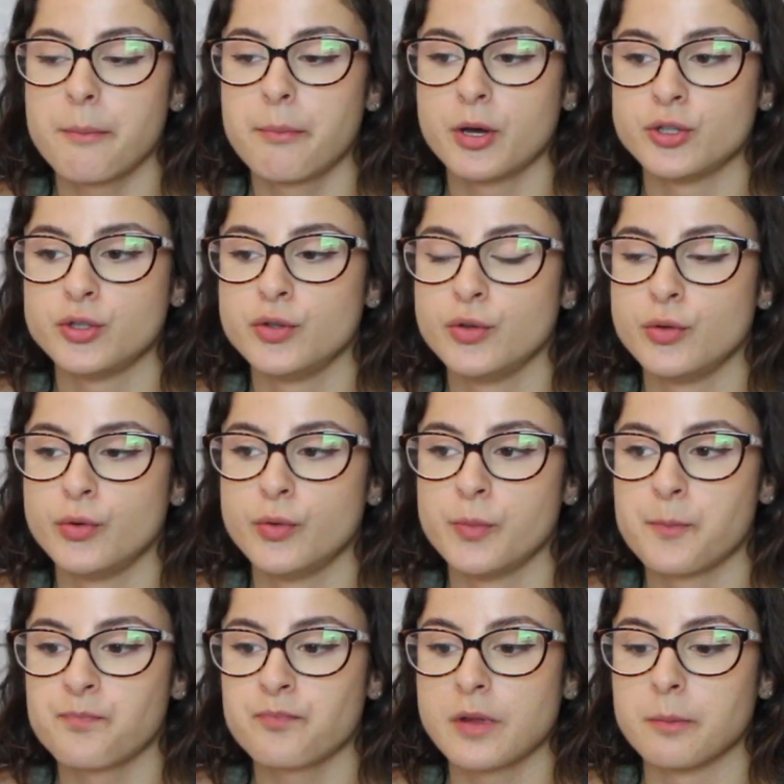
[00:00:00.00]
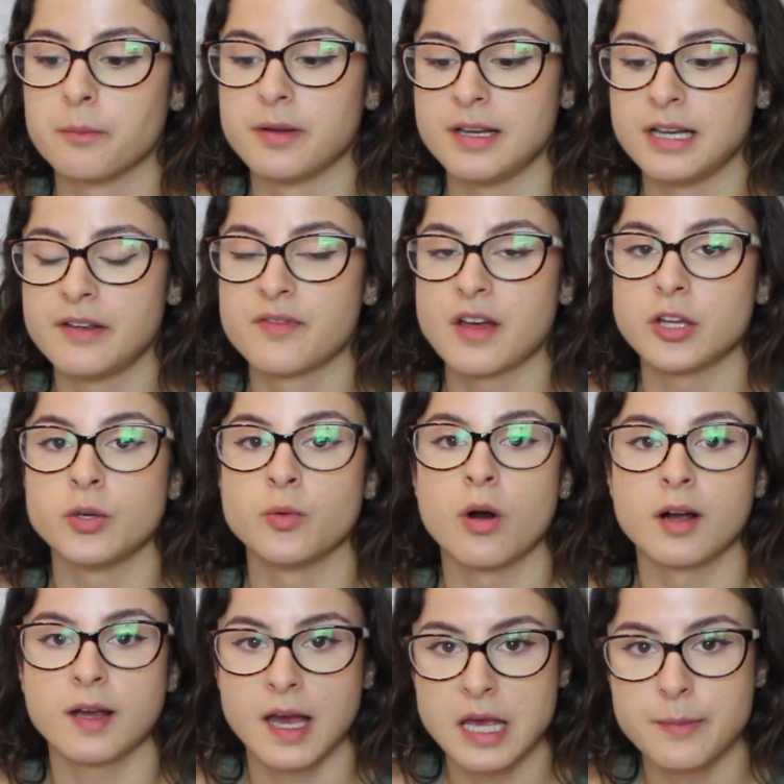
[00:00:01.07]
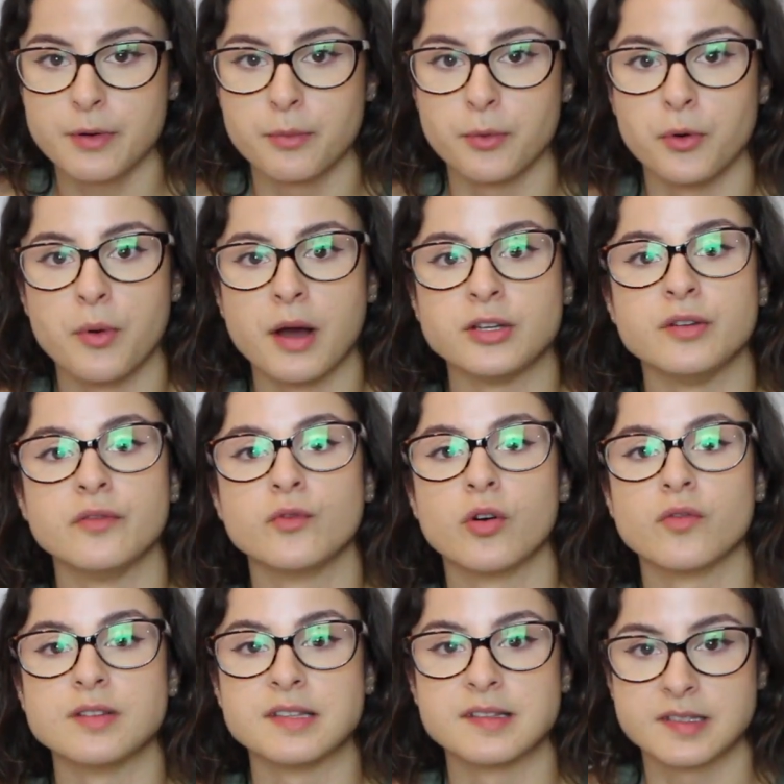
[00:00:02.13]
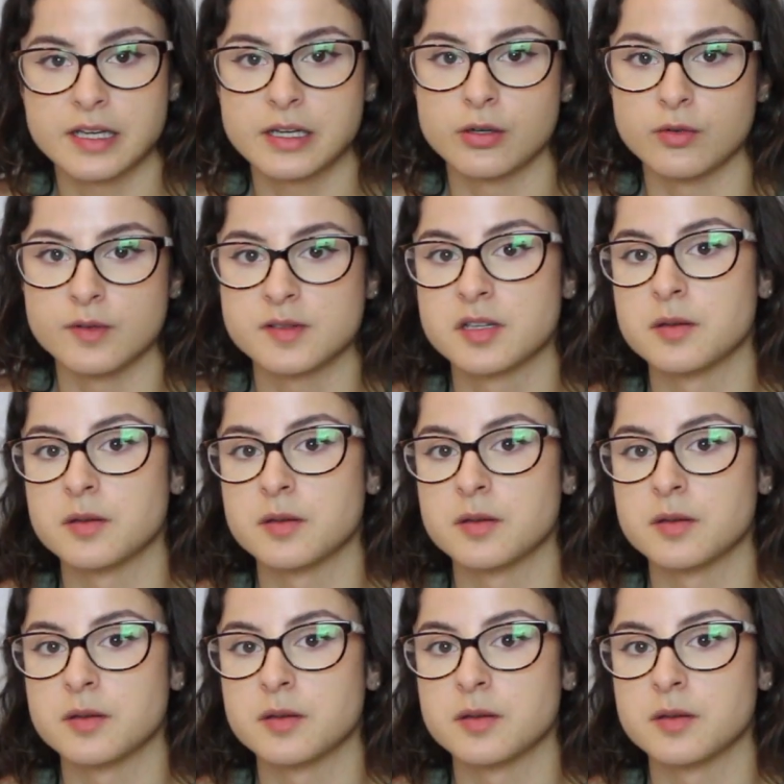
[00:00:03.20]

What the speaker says: but you believe that you are capable and you've got the skills